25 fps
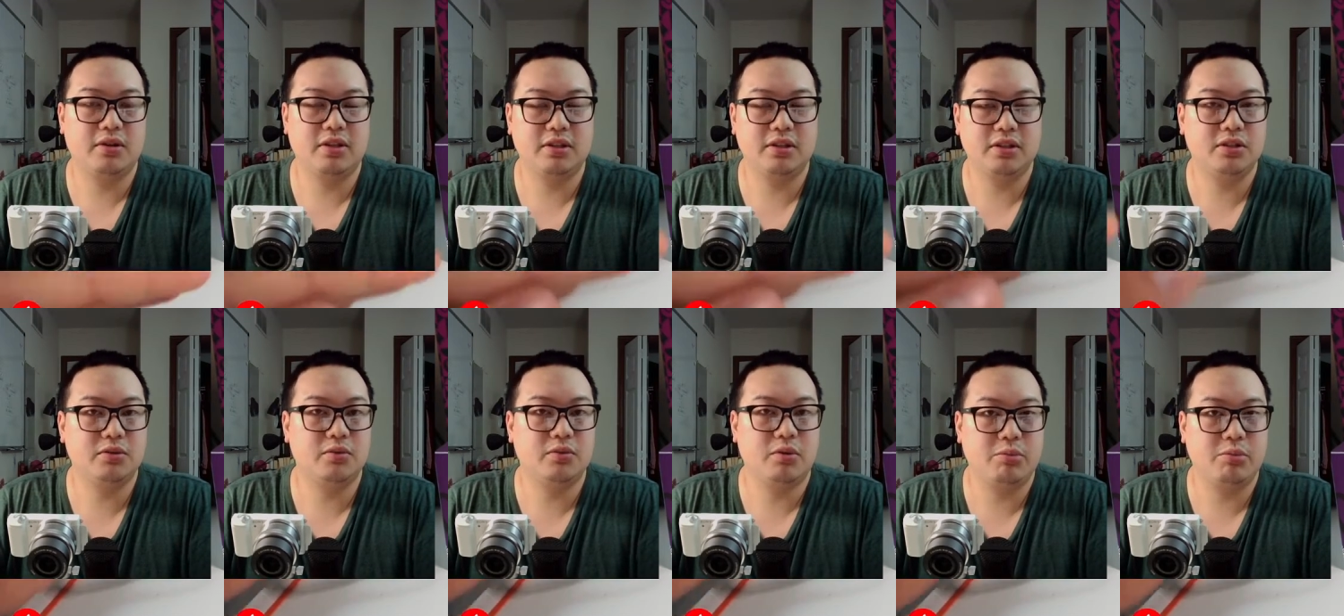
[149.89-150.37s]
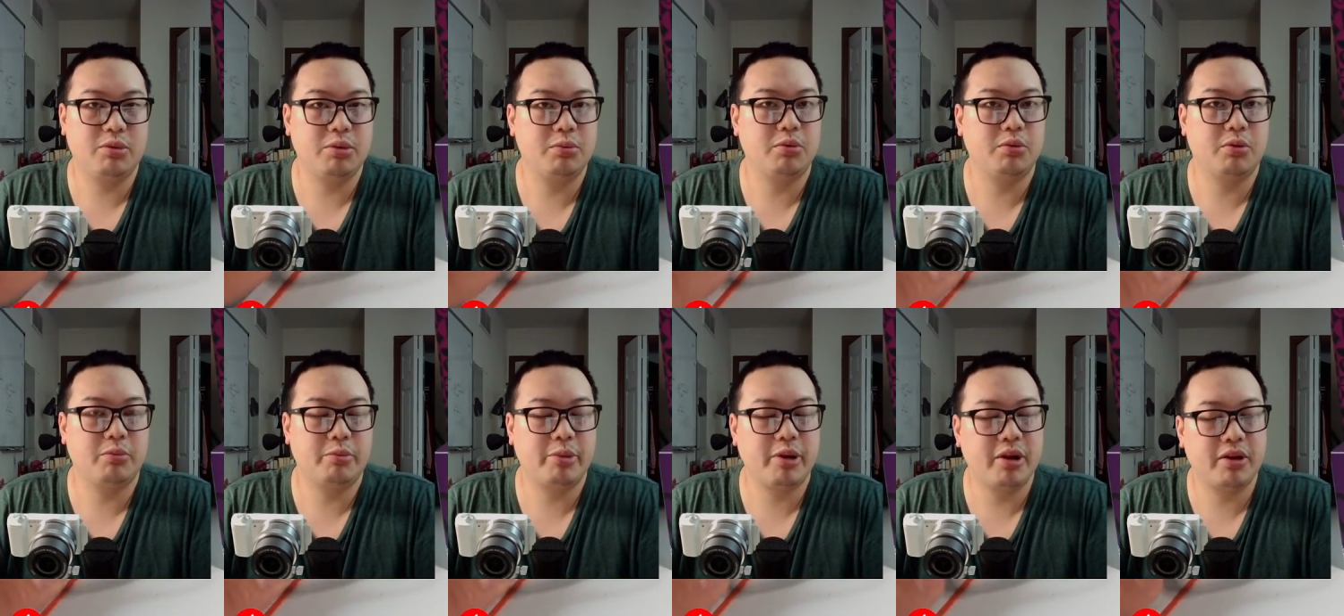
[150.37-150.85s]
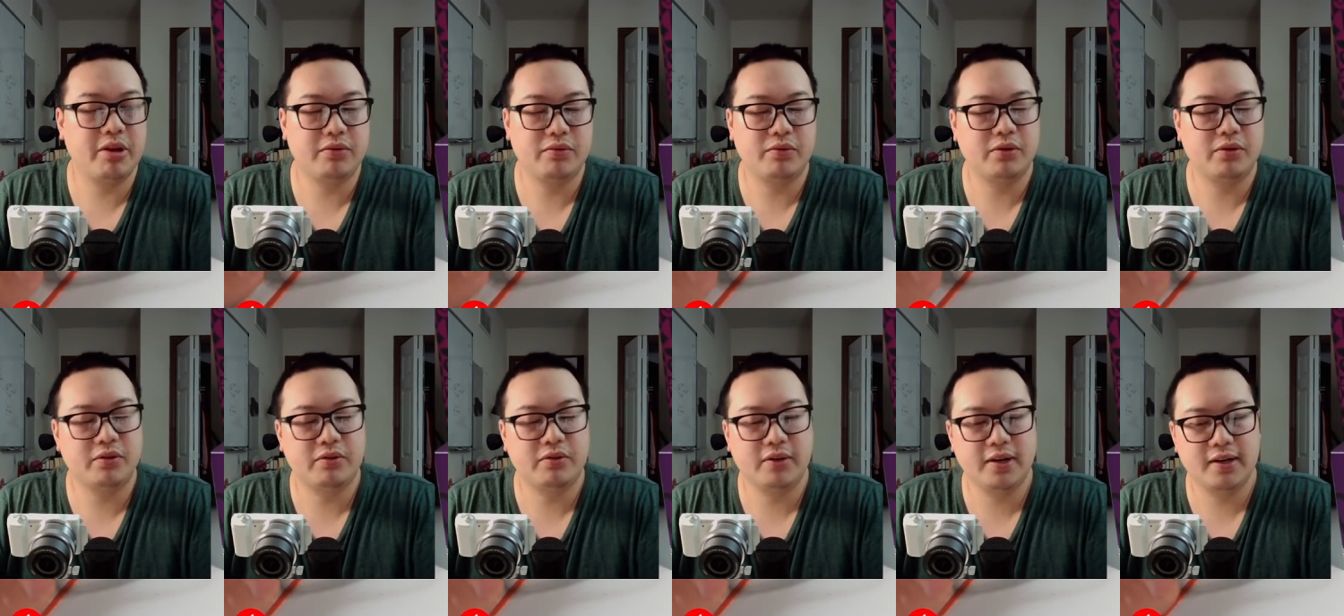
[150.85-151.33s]
This is what people are paying
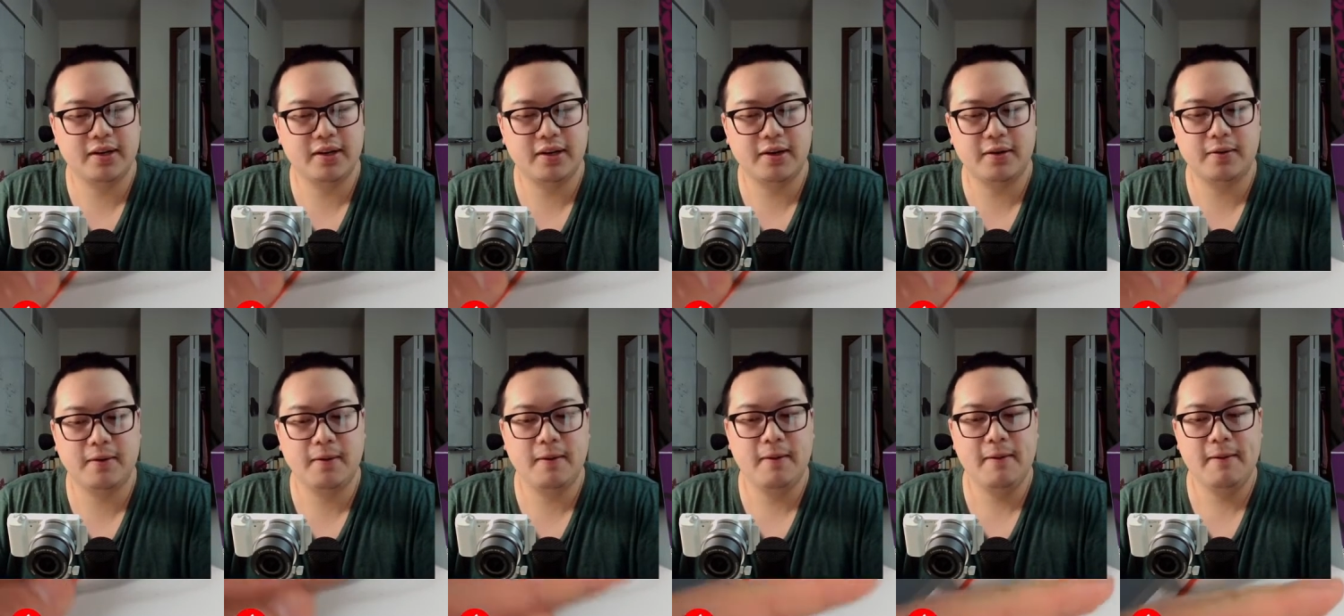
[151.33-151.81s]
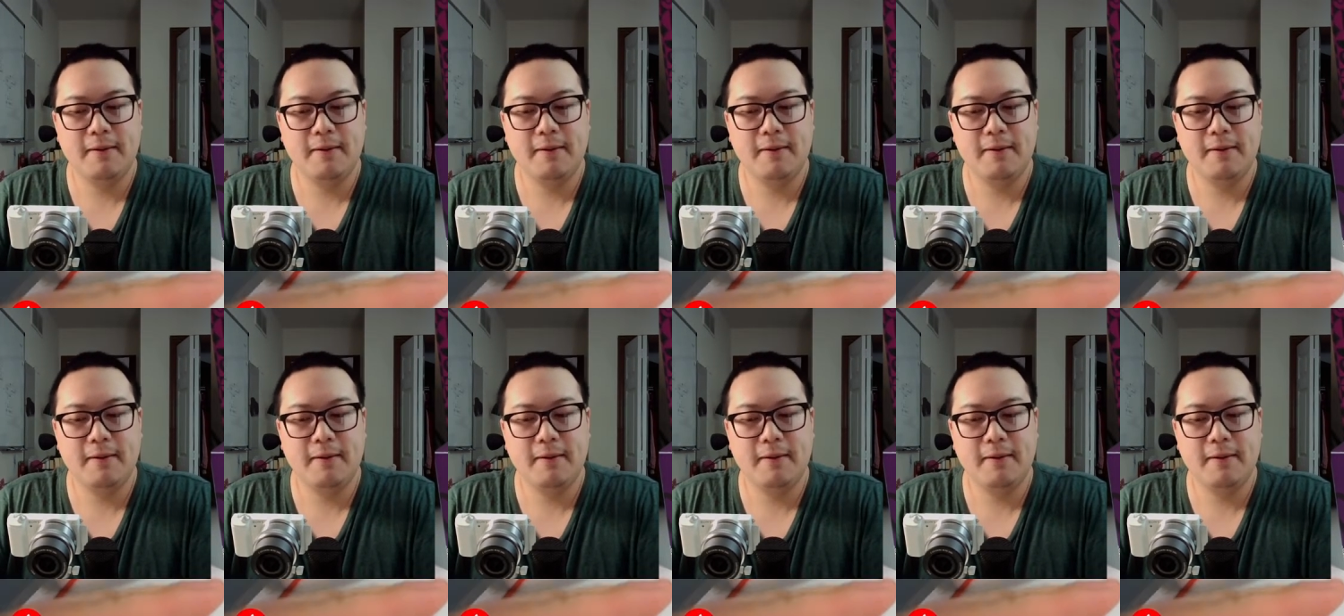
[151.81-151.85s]
for right now.